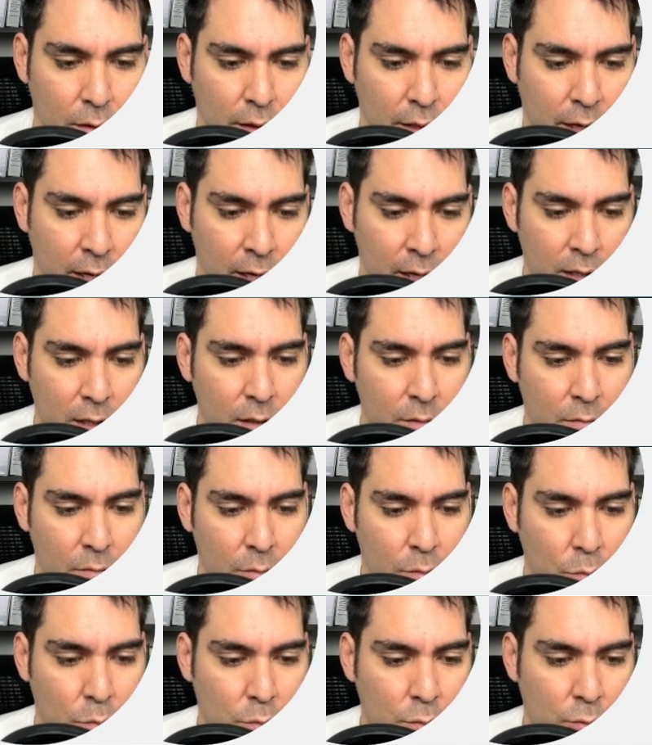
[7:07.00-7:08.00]
A,
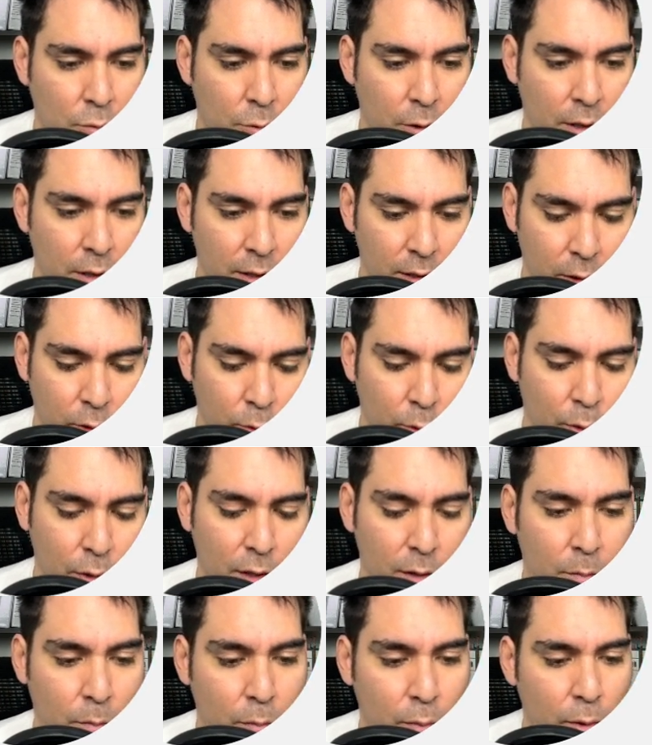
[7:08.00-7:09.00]
we need to
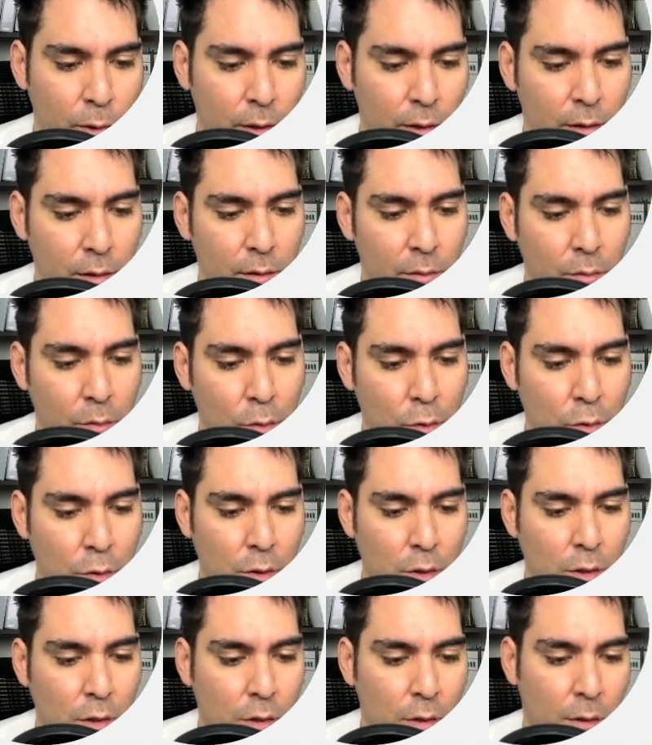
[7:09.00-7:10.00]
import
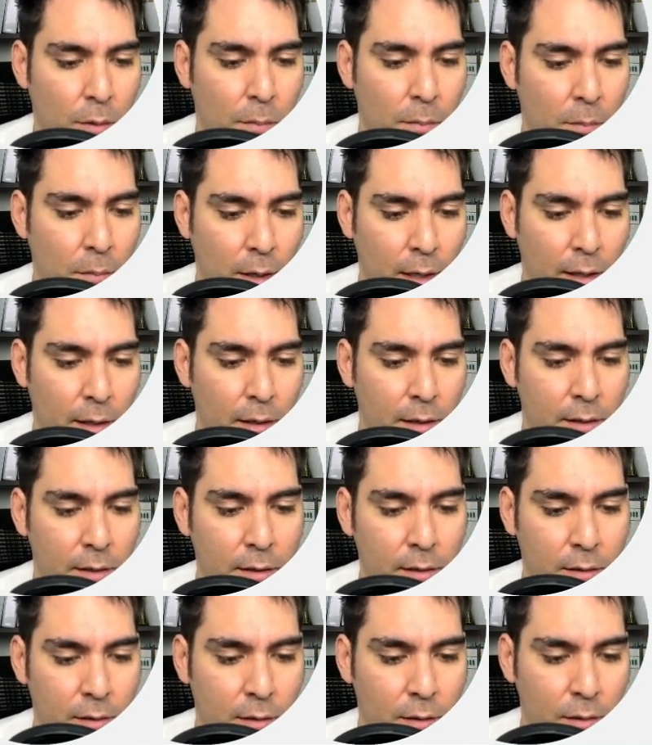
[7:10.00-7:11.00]

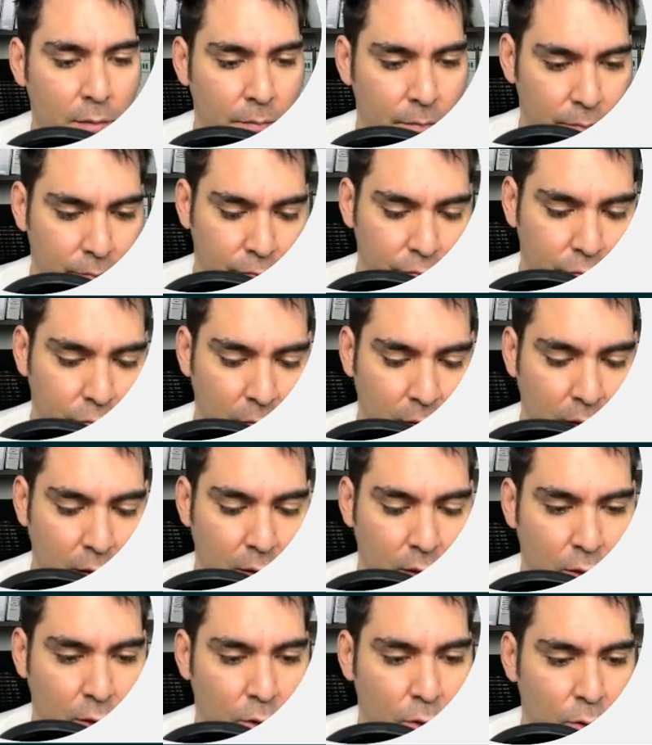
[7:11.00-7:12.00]
mylist
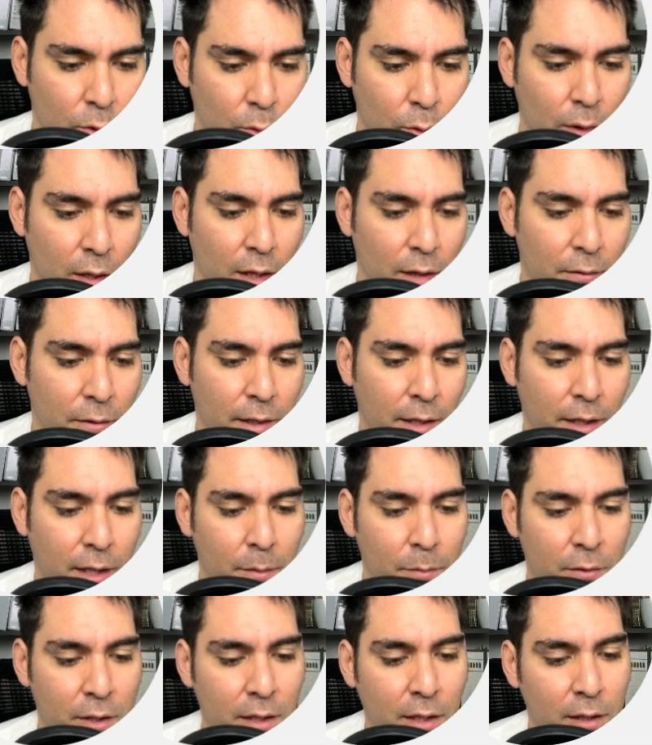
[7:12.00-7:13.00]
to have the
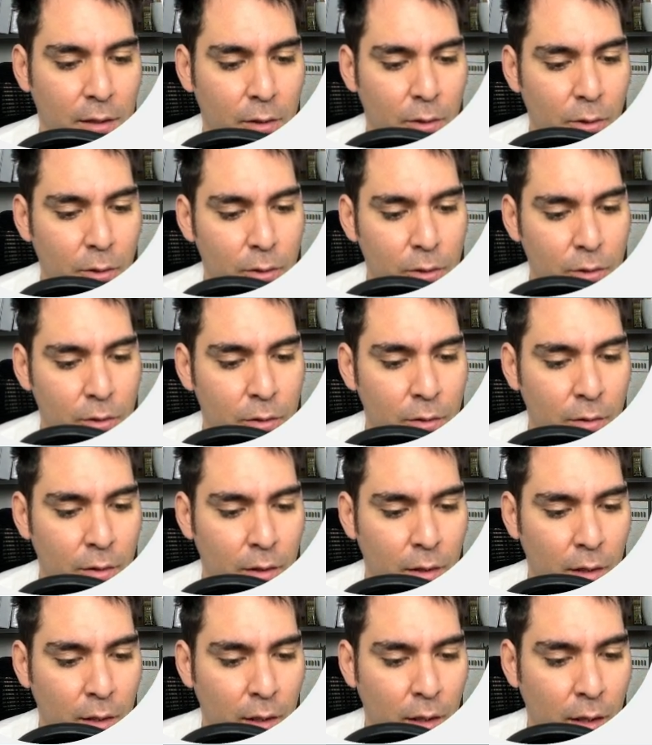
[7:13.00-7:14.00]
empty and cons,
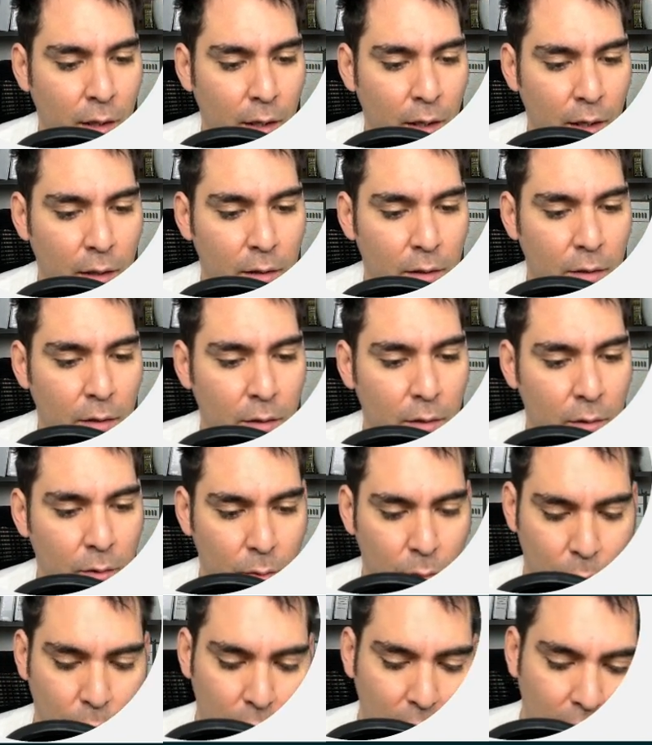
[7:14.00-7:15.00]
and
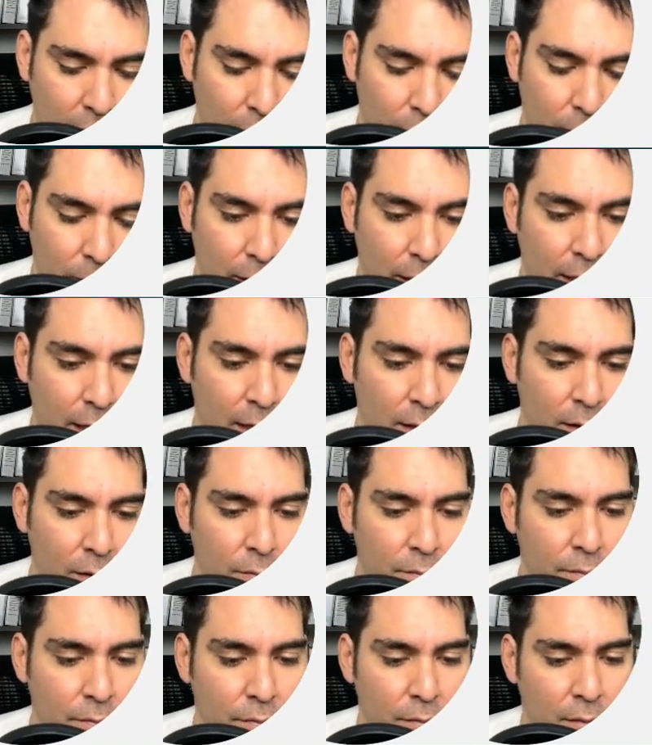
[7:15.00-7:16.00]
we have L,
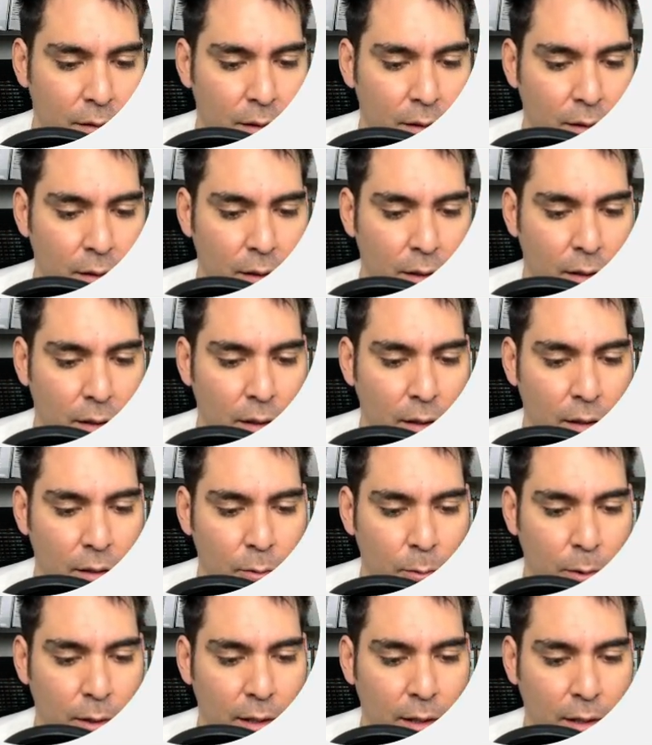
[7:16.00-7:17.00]

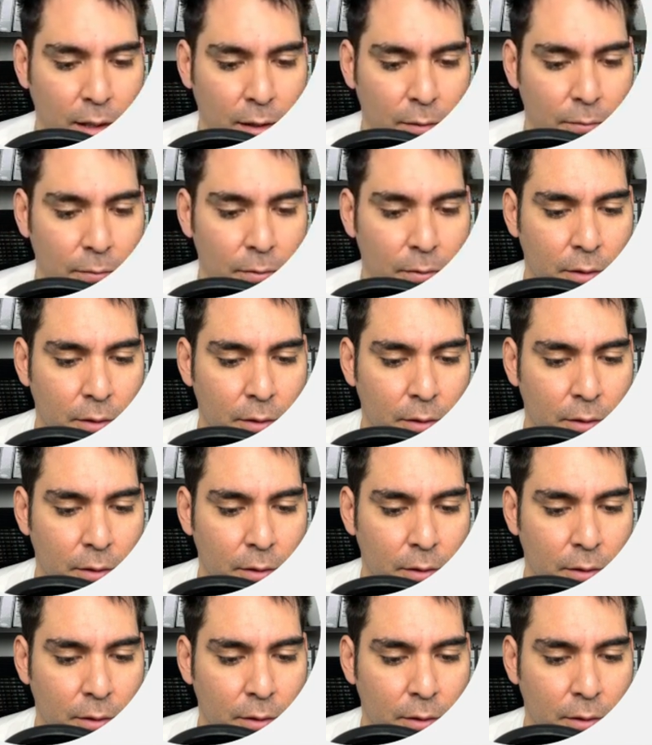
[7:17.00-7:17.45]
and we have